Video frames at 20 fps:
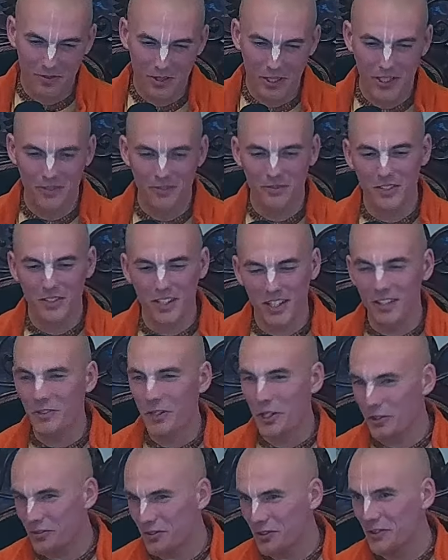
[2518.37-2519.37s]
we are very
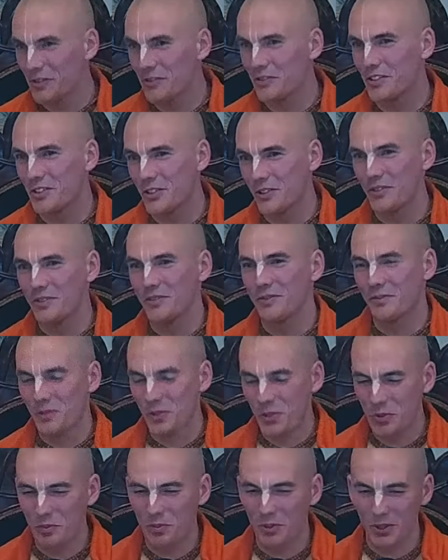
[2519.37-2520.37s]
grateful for your
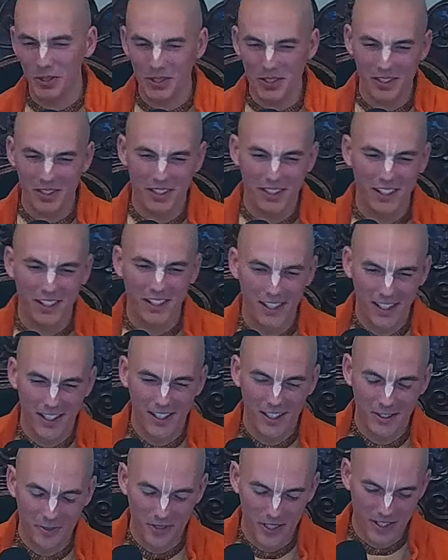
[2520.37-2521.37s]
support
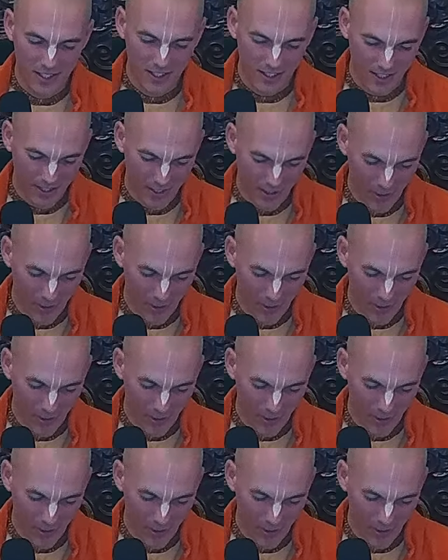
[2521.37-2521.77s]
with